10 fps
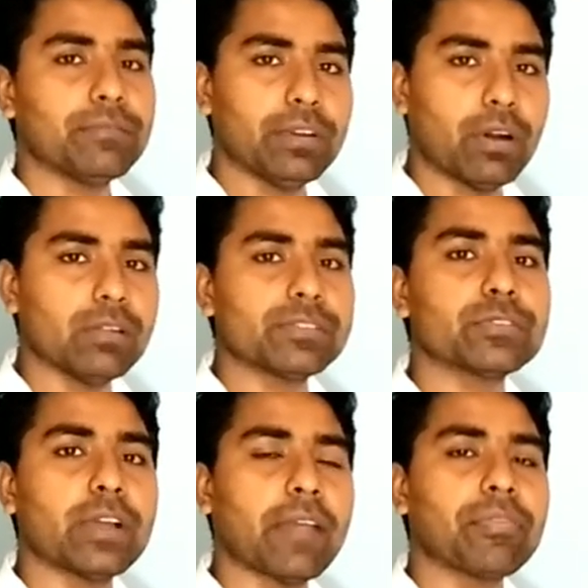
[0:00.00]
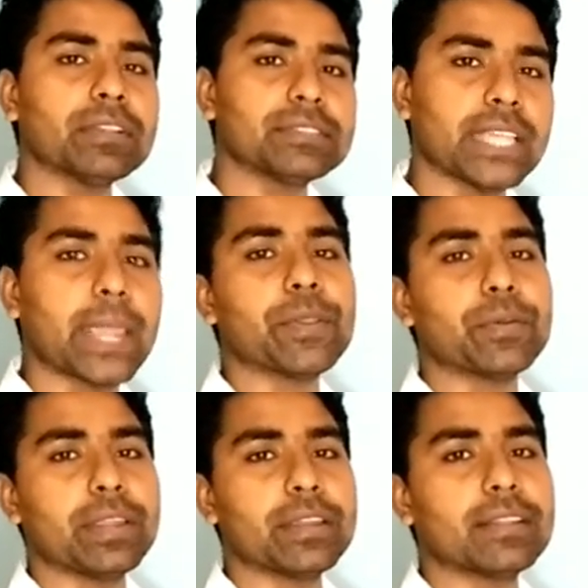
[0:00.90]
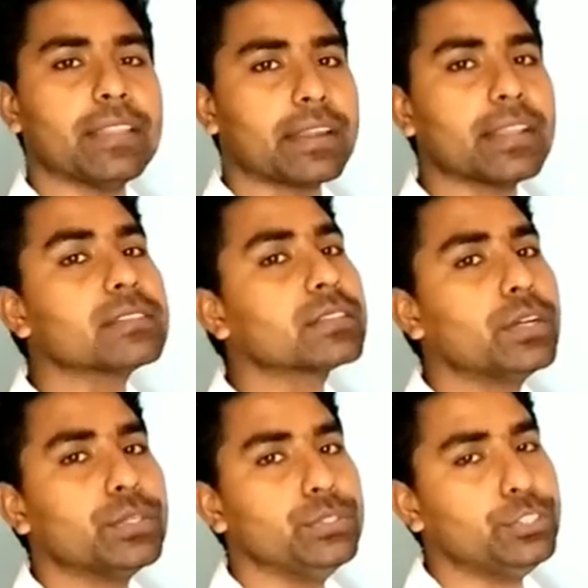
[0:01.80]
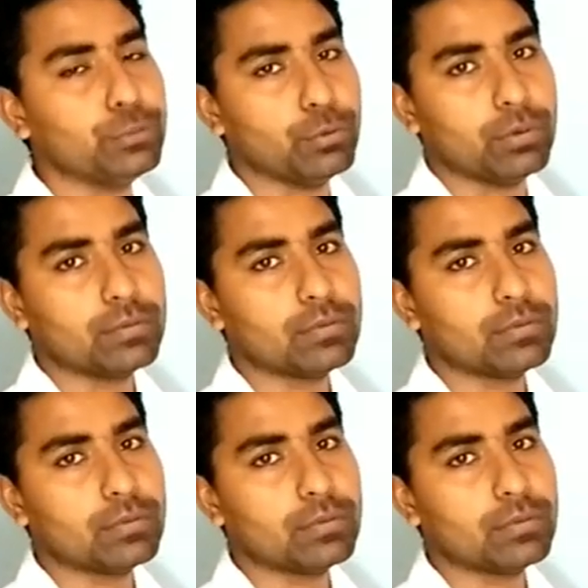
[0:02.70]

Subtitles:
will also have the same unit, that is joule.